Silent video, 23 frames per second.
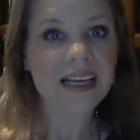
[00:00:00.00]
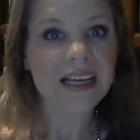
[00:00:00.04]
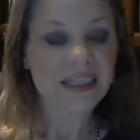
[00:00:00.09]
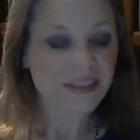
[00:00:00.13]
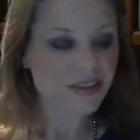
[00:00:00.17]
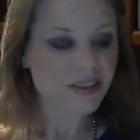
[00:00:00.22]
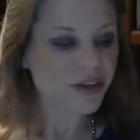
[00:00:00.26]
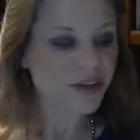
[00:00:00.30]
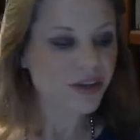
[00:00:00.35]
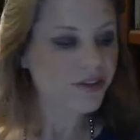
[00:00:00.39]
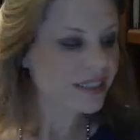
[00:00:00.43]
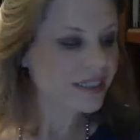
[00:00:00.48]

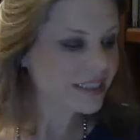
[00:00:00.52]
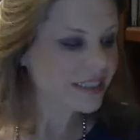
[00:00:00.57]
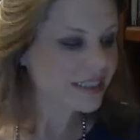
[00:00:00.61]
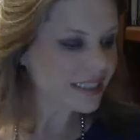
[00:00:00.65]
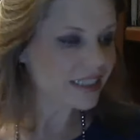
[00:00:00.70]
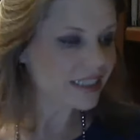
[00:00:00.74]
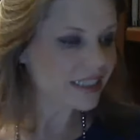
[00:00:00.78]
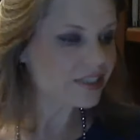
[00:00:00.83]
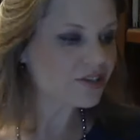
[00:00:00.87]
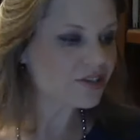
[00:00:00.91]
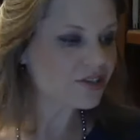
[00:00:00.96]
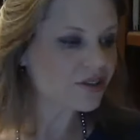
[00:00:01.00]
So this
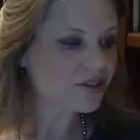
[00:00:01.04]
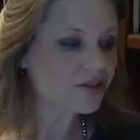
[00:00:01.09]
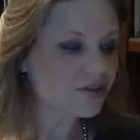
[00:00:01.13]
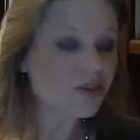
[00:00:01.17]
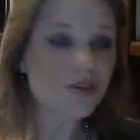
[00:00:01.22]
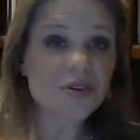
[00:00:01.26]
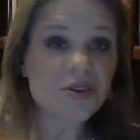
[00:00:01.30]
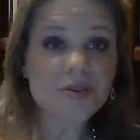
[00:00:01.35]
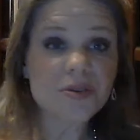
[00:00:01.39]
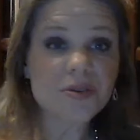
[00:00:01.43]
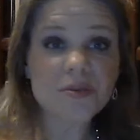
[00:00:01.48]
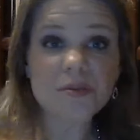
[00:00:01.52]
leads to
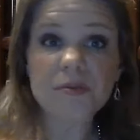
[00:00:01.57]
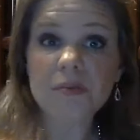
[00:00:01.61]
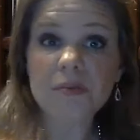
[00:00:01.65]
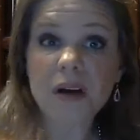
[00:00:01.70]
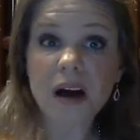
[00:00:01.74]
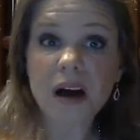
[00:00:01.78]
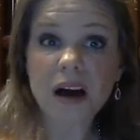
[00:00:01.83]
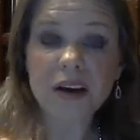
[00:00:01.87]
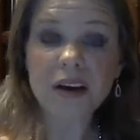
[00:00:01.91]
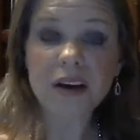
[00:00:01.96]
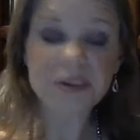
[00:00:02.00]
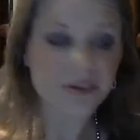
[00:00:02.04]
2
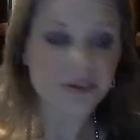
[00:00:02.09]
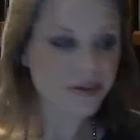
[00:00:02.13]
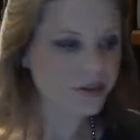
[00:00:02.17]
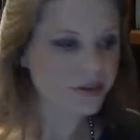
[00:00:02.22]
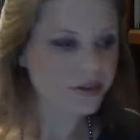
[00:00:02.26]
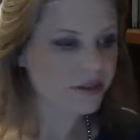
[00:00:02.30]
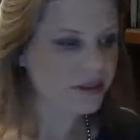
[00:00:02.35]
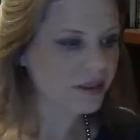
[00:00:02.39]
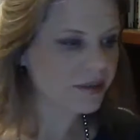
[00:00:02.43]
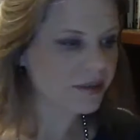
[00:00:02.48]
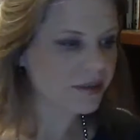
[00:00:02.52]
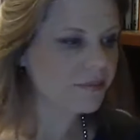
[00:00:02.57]
modern
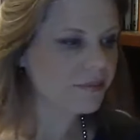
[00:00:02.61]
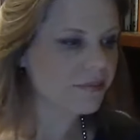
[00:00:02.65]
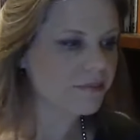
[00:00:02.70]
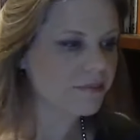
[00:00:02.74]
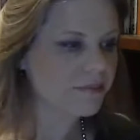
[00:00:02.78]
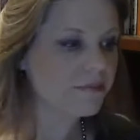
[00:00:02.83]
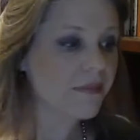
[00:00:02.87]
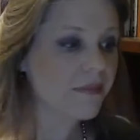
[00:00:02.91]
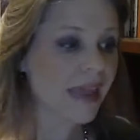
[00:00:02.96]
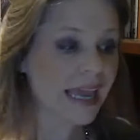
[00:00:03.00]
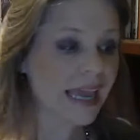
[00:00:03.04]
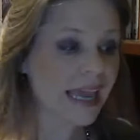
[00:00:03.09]

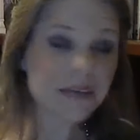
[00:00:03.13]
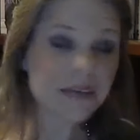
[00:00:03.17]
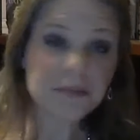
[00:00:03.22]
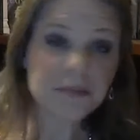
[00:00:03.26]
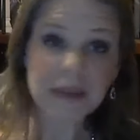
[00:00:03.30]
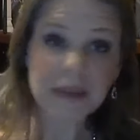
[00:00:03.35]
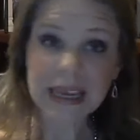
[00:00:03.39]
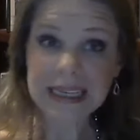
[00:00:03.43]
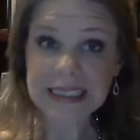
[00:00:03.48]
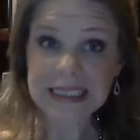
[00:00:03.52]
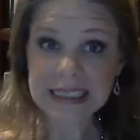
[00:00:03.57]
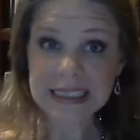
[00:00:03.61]

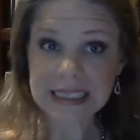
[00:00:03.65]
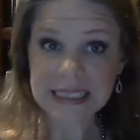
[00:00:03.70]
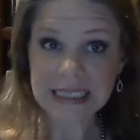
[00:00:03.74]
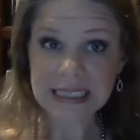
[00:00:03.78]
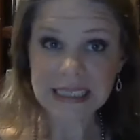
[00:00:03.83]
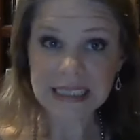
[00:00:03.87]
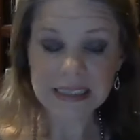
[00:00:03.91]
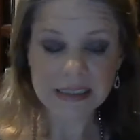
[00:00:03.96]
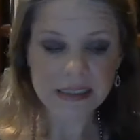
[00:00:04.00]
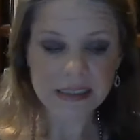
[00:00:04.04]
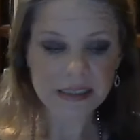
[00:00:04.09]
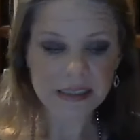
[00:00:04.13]
man-made
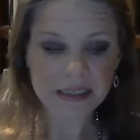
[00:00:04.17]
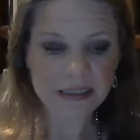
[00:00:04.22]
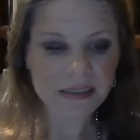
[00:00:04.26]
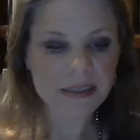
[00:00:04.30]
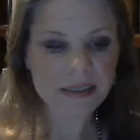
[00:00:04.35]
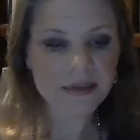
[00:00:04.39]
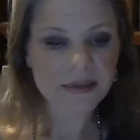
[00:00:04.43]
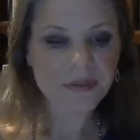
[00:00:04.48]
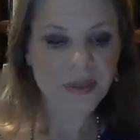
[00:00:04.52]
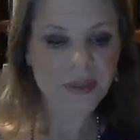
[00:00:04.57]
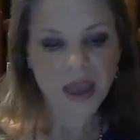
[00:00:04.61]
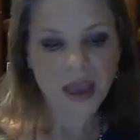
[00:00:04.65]
diseases,
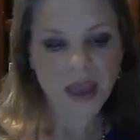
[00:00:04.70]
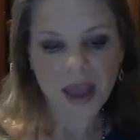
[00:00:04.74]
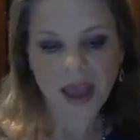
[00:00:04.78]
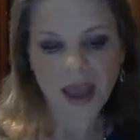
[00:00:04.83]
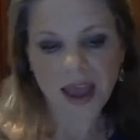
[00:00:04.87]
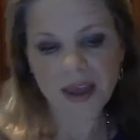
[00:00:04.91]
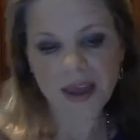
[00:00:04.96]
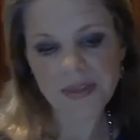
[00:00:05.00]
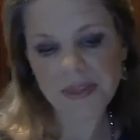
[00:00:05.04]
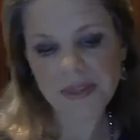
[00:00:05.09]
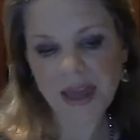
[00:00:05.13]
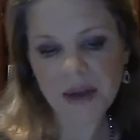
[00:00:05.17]

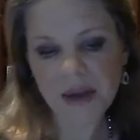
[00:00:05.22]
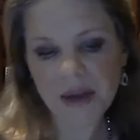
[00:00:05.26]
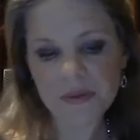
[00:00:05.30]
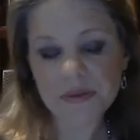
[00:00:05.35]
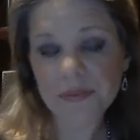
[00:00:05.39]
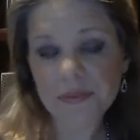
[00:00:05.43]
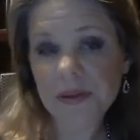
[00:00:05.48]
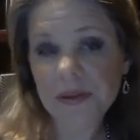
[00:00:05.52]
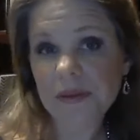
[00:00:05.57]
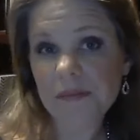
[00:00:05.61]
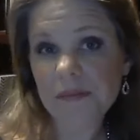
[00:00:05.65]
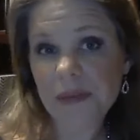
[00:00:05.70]
and that would
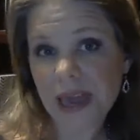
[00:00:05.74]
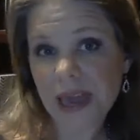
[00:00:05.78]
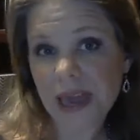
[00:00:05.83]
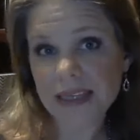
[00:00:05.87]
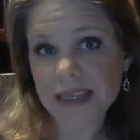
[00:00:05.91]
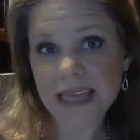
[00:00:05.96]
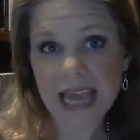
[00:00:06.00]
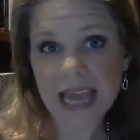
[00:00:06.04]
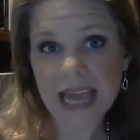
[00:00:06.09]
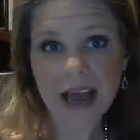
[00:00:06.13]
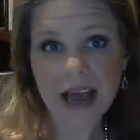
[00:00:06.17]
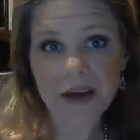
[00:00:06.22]
be mad
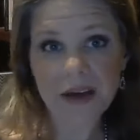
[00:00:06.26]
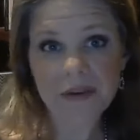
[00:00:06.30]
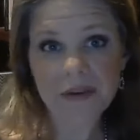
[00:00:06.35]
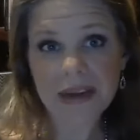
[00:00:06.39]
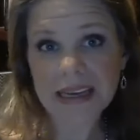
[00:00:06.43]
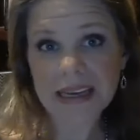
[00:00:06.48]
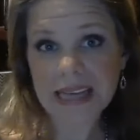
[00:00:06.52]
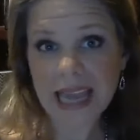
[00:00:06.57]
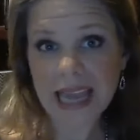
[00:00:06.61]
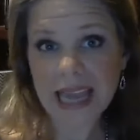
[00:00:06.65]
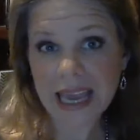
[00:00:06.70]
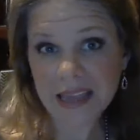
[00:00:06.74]
cow
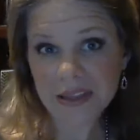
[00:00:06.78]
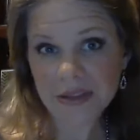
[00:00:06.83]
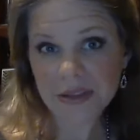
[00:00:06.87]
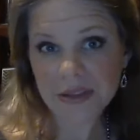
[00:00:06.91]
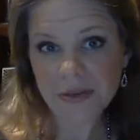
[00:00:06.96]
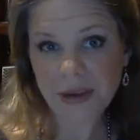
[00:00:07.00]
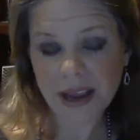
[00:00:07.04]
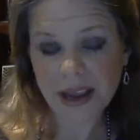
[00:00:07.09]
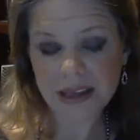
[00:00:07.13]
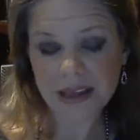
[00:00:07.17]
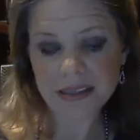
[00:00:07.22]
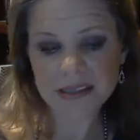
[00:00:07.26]
and
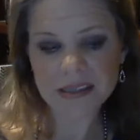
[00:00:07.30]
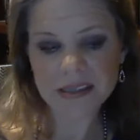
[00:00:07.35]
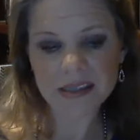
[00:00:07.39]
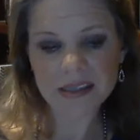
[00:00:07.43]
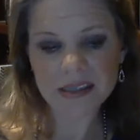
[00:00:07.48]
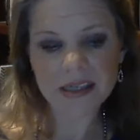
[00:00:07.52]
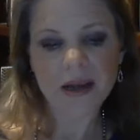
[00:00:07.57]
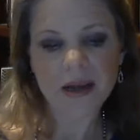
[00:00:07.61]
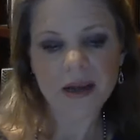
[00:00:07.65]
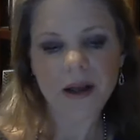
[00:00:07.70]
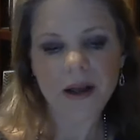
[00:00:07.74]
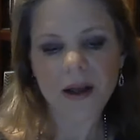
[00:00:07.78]
anthrax.
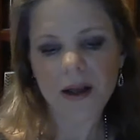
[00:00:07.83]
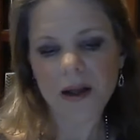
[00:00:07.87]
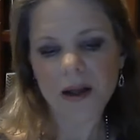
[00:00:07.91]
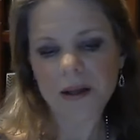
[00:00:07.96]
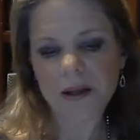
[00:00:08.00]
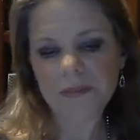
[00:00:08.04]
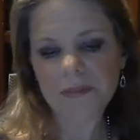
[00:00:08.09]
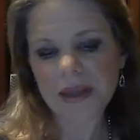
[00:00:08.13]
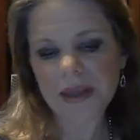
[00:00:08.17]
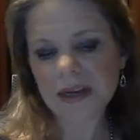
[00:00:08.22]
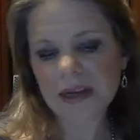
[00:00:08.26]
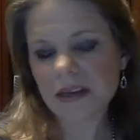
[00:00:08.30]

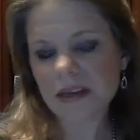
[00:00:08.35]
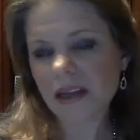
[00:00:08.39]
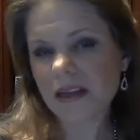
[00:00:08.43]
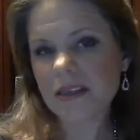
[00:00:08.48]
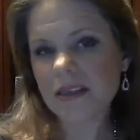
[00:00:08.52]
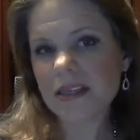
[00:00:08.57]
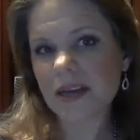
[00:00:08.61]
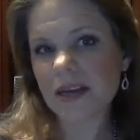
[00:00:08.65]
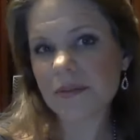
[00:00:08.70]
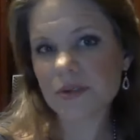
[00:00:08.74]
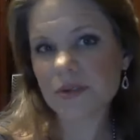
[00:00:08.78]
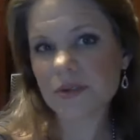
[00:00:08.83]
And a lot
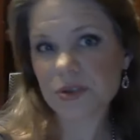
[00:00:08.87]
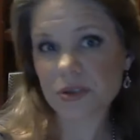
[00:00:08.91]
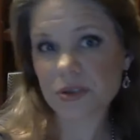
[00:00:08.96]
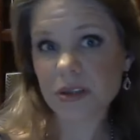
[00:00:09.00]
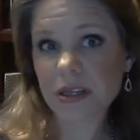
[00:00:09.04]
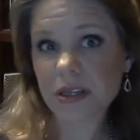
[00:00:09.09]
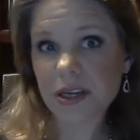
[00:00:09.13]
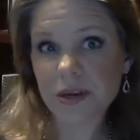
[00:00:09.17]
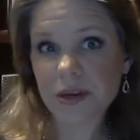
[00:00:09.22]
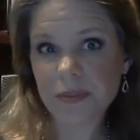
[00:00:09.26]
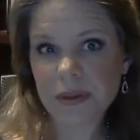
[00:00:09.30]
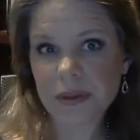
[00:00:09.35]
of times you'll
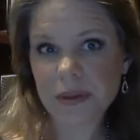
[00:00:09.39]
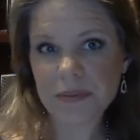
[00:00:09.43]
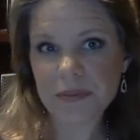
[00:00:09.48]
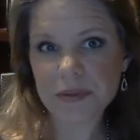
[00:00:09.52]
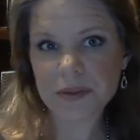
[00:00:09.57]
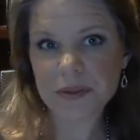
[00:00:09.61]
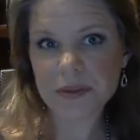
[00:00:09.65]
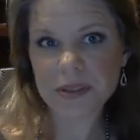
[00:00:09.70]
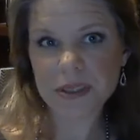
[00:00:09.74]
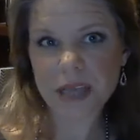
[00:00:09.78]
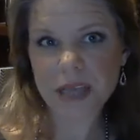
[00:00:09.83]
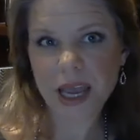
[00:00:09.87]
hear
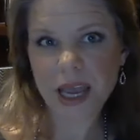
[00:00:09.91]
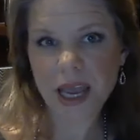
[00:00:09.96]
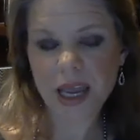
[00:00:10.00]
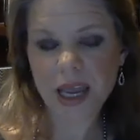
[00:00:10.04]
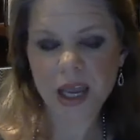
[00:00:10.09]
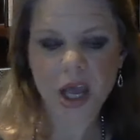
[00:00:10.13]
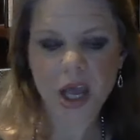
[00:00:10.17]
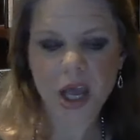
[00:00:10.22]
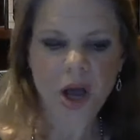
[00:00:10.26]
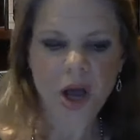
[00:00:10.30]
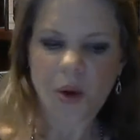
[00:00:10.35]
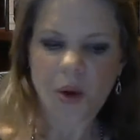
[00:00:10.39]
people say,
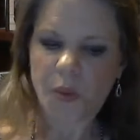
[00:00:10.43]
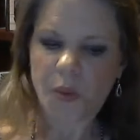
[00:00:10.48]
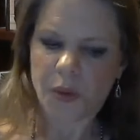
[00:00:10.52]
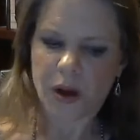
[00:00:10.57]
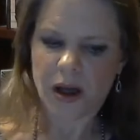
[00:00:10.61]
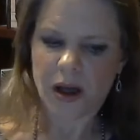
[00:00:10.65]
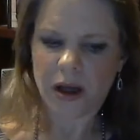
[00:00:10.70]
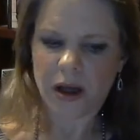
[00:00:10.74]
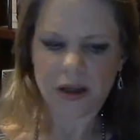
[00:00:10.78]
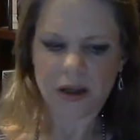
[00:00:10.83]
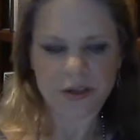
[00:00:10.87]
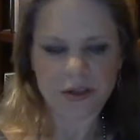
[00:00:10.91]

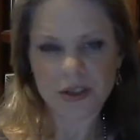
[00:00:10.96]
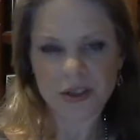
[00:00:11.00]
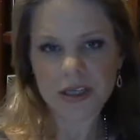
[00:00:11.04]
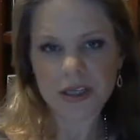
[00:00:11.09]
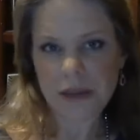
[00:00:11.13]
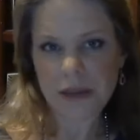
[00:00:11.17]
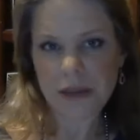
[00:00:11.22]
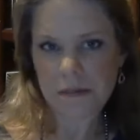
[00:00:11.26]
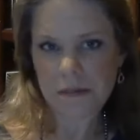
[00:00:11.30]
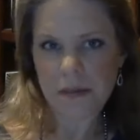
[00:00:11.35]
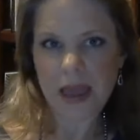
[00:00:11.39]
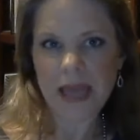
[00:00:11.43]
well, look
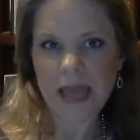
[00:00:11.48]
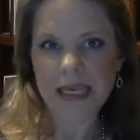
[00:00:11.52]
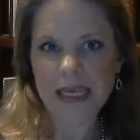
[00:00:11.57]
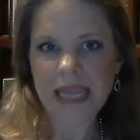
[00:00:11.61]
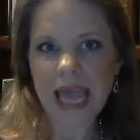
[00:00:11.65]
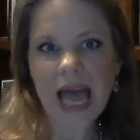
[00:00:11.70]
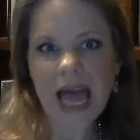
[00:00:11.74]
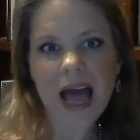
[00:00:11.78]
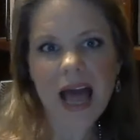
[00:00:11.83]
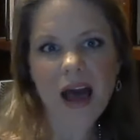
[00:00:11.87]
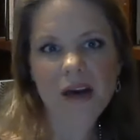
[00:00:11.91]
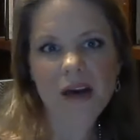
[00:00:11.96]
at mad
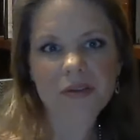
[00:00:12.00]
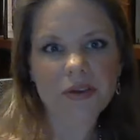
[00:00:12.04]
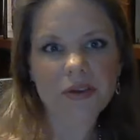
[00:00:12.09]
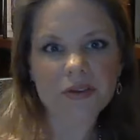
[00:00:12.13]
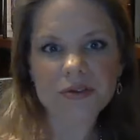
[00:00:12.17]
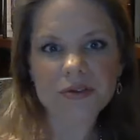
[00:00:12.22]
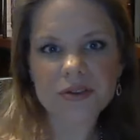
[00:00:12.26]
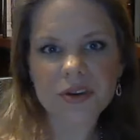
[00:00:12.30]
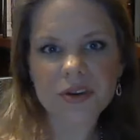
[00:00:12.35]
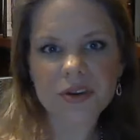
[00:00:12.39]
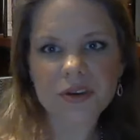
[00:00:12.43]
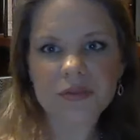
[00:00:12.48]
cow.
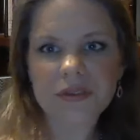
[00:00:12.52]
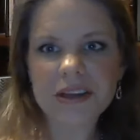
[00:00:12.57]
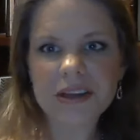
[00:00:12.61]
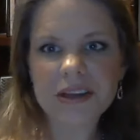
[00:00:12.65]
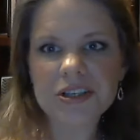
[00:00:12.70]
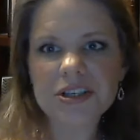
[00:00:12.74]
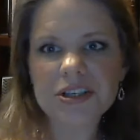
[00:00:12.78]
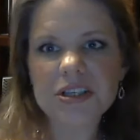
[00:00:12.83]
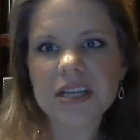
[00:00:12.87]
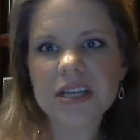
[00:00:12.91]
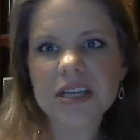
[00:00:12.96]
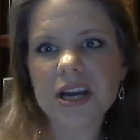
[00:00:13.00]
Those are
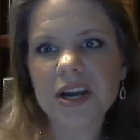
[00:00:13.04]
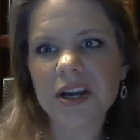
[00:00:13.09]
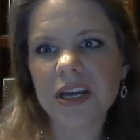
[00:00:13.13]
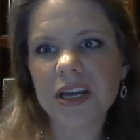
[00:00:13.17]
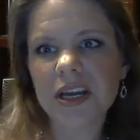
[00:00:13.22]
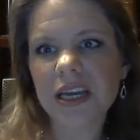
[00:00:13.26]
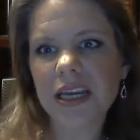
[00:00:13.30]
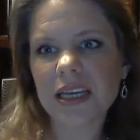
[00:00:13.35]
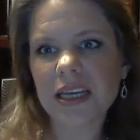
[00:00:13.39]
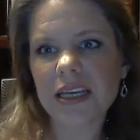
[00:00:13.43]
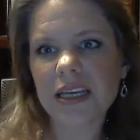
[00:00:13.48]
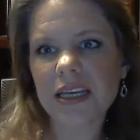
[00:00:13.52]

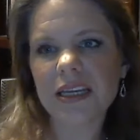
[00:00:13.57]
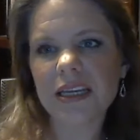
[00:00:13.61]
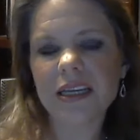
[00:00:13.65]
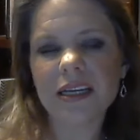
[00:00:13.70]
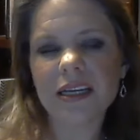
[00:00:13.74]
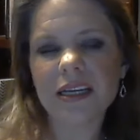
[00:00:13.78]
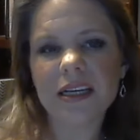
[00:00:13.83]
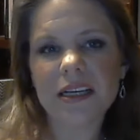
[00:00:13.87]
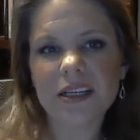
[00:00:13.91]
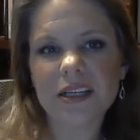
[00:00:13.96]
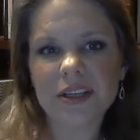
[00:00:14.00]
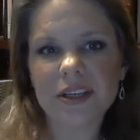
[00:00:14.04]
vegetarian
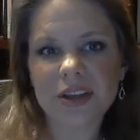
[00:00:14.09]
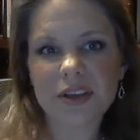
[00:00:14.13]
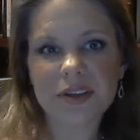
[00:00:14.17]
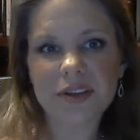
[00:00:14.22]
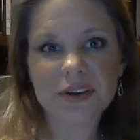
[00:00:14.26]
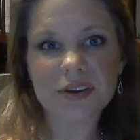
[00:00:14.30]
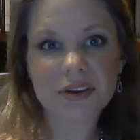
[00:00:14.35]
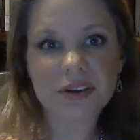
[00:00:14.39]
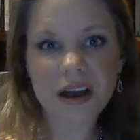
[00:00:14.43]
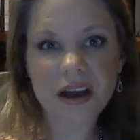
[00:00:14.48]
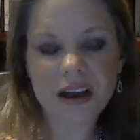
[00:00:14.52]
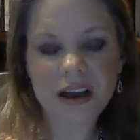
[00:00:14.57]
You know,
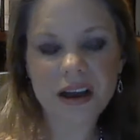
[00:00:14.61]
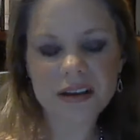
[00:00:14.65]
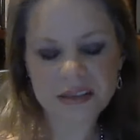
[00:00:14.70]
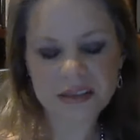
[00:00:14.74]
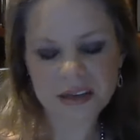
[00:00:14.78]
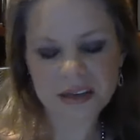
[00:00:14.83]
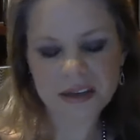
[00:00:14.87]
they're not